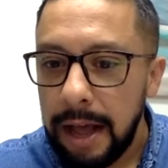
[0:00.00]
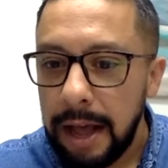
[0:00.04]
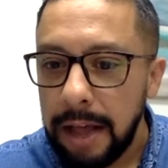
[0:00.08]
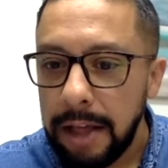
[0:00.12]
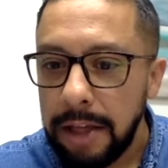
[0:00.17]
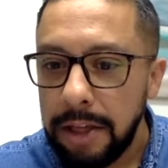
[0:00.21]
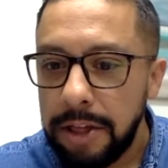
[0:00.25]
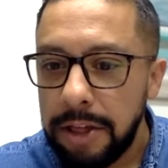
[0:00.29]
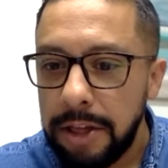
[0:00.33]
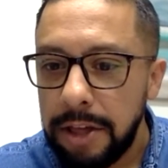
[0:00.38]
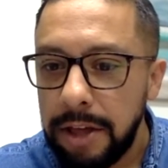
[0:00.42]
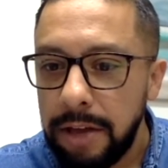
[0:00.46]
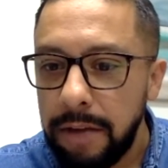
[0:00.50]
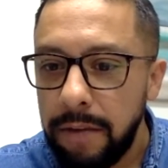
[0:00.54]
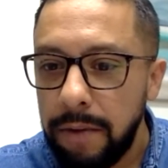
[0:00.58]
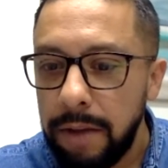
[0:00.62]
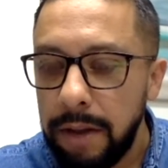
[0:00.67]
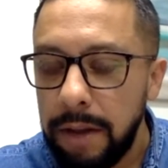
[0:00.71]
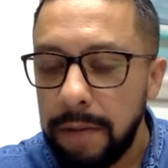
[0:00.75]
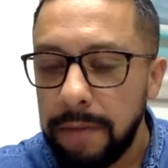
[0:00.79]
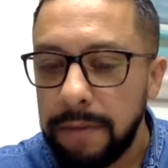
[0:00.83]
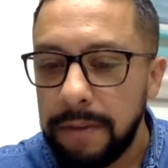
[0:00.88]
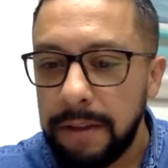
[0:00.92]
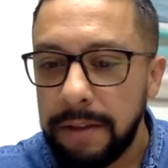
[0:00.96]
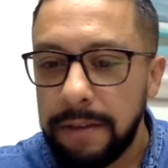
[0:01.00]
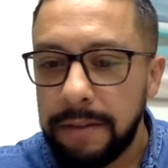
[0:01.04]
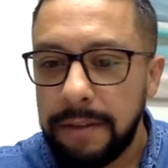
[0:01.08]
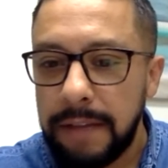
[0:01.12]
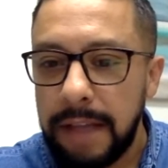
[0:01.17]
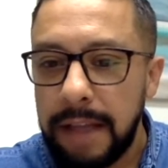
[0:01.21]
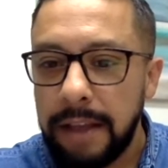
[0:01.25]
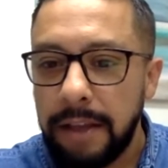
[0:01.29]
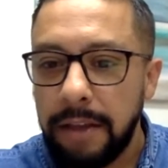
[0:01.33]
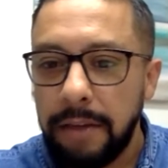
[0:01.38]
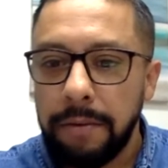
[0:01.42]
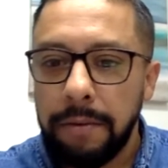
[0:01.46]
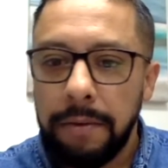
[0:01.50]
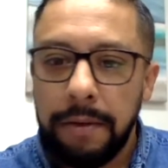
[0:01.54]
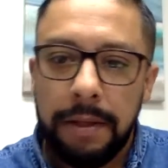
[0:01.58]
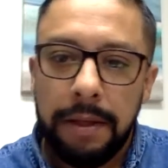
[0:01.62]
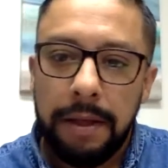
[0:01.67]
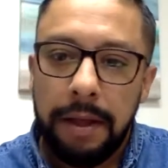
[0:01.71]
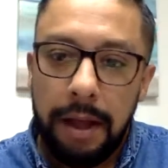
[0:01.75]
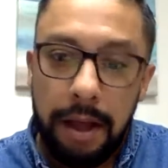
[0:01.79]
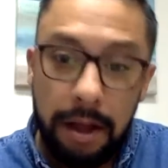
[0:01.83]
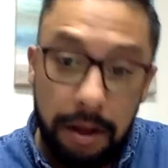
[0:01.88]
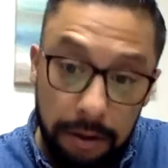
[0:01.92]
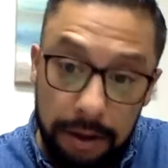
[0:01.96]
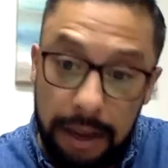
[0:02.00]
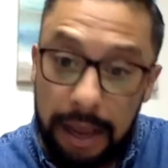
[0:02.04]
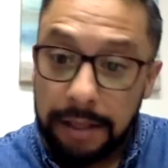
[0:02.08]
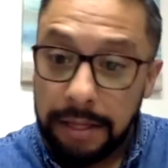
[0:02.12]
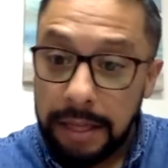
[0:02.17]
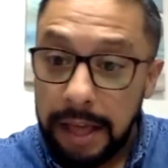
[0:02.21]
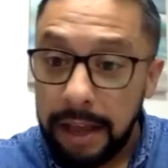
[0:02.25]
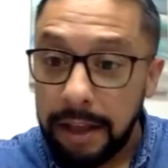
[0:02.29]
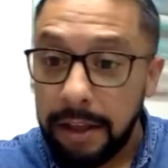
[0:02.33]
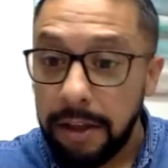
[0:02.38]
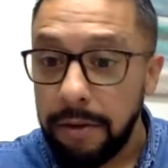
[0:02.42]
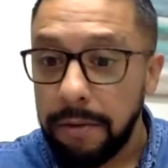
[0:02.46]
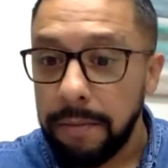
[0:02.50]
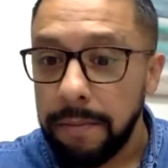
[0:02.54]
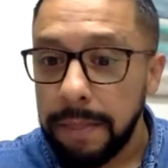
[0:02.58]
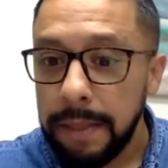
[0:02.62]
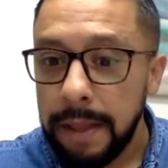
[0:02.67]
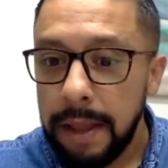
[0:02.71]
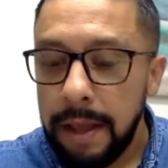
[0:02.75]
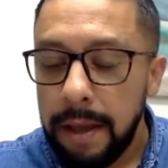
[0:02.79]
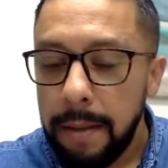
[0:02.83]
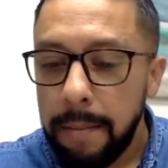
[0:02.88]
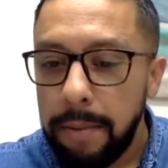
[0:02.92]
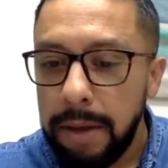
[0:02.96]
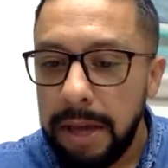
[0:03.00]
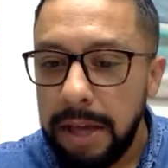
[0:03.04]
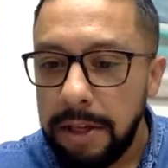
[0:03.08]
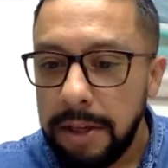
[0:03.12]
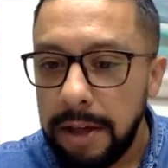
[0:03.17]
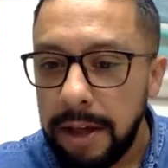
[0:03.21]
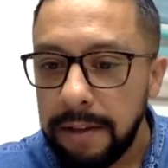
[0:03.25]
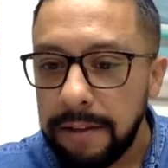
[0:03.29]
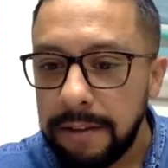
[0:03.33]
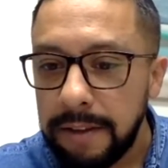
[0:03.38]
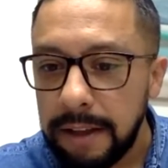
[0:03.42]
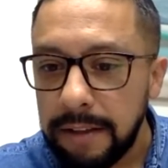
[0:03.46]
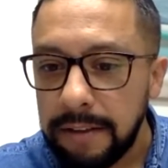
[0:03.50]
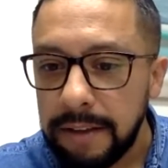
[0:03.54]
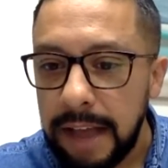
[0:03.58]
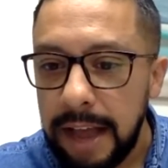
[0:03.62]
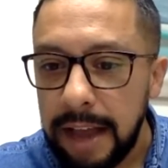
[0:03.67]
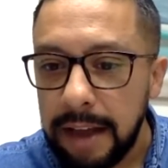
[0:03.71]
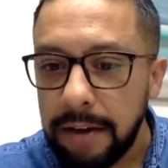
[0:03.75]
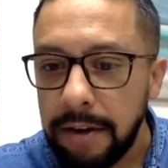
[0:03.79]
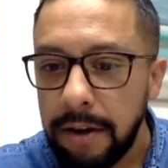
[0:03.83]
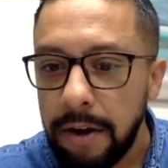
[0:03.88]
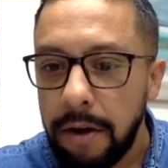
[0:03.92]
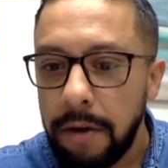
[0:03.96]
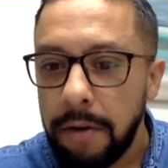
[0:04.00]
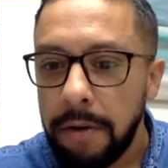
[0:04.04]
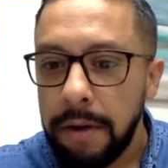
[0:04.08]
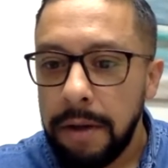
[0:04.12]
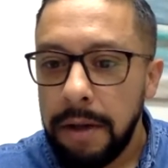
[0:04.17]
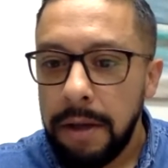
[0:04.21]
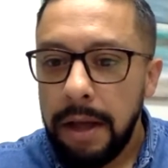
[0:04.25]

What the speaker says: Jean Williams says thank you. Okay, thank you. BJ says heck no.